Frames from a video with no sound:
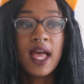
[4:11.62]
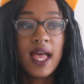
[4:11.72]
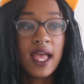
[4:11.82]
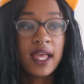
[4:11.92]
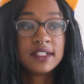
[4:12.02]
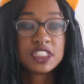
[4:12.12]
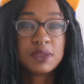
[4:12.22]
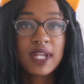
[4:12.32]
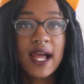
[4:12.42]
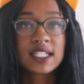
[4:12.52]
and she
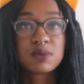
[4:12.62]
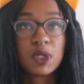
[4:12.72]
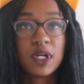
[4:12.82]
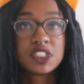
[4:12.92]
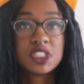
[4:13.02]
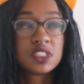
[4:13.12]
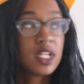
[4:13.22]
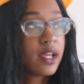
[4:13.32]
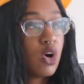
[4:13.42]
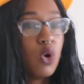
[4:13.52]
would ask me questions
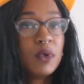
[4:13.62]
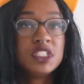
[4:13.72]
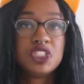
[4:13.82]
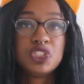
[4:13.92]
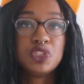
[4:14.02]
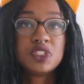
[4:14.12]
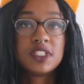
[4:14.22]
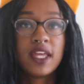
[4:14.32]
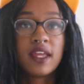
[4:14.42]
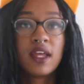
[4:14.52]
like, oh, what did you do
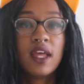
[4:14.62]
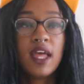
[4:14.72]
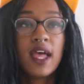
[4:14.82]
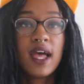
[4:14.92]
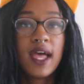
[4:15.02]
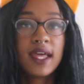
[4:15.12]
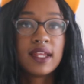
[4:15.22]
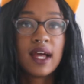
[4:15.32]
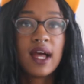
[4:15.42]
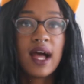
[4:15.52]
today? And
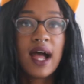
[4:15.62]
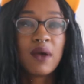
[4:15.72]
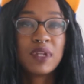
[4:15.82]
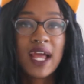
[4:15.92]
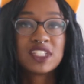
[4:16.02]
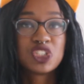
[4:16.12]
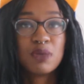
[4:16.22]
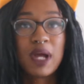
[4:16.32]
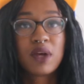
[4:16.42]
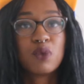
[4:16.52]
I would answer
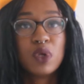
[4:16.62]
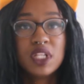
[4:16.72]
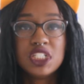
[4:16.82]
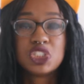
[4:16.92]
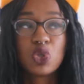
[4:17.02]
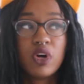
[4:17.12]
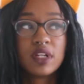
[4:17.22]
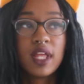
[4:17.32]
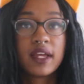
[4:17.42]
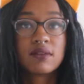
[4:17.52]
her back really
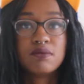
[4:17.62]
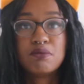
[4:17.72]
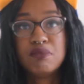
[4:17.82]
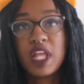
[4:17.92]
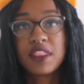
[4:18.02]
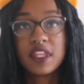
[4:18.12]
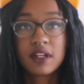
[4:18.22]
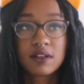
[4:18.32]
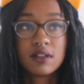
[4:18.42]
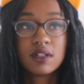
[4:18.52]
short, like, nothing.